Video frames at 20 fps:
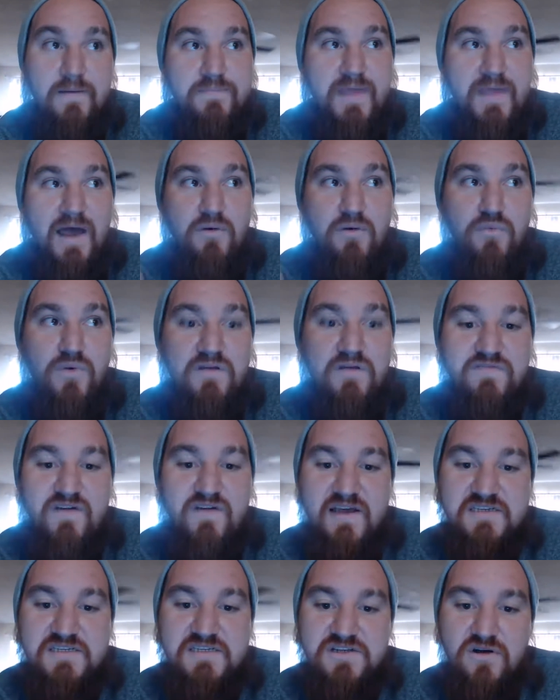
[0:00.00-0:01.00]
Now, what if
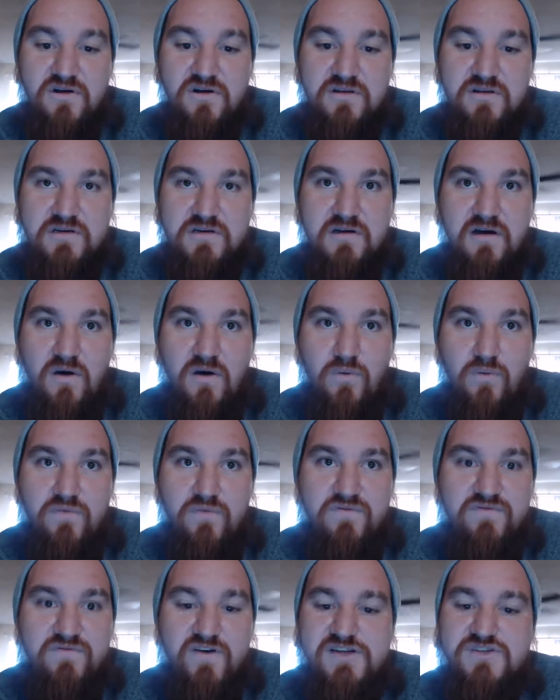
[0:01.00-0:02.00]
I installed a
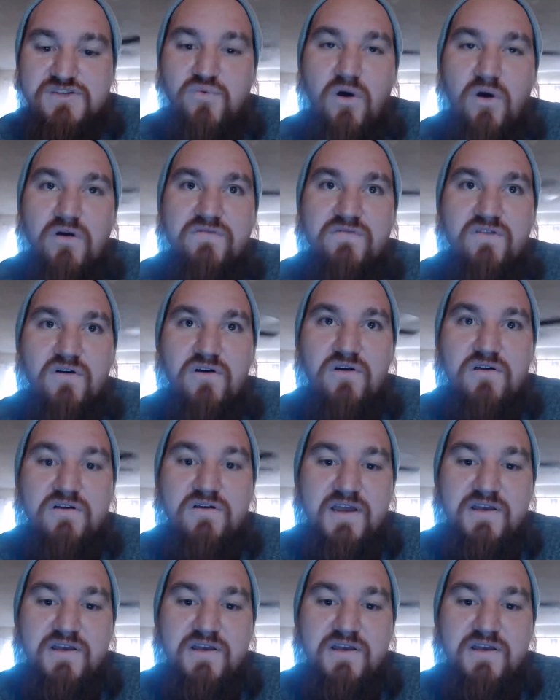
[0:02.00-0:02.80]
fresh waterfall